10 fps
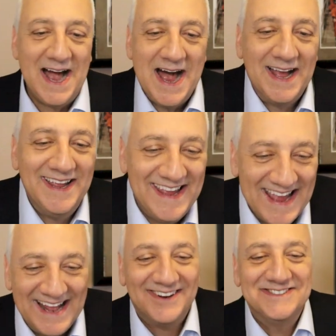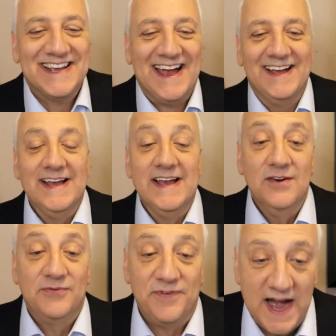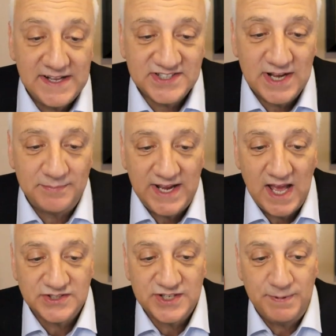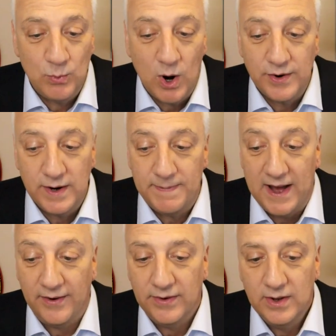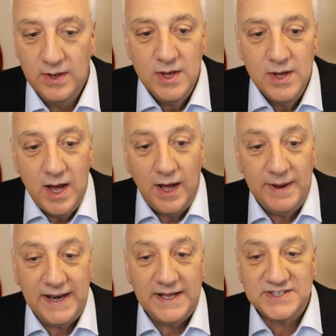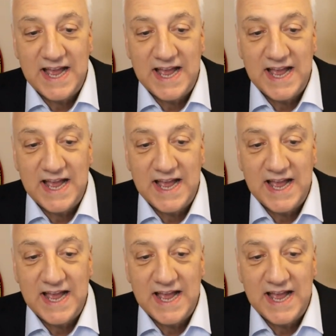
nah, yeah, no, find something else to be worried about. I mean,